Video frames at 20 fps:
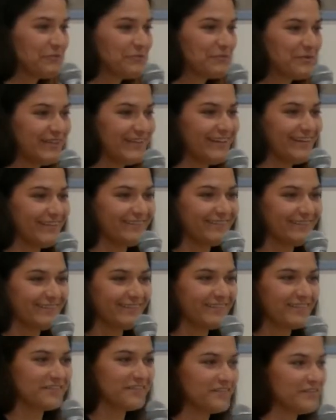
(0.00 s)
being
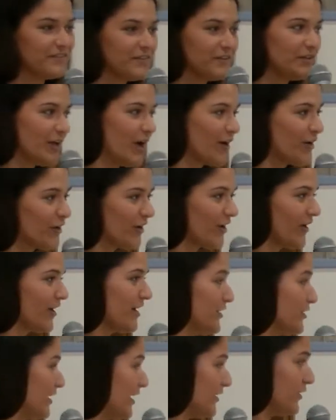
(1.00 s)
younger
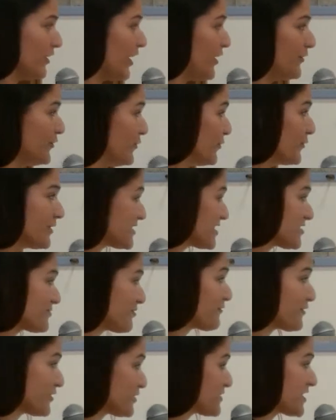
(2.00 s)
and knew this is the
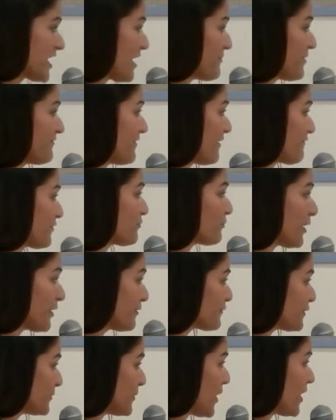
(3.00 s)
first time I've ever
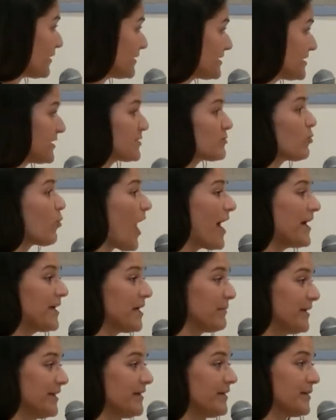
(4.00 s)
run for politics, why
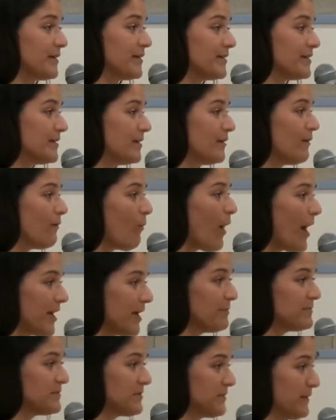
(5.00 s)
I'm here, why
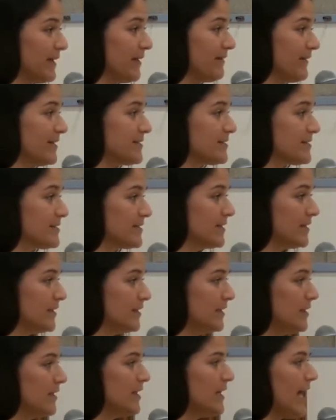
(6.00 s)
I'm doing this.
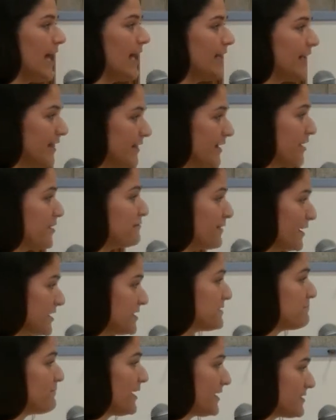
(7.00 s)
And I think
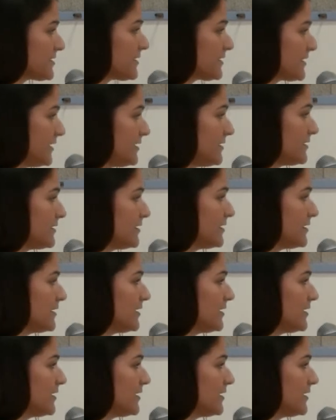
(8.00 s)
fundamentally,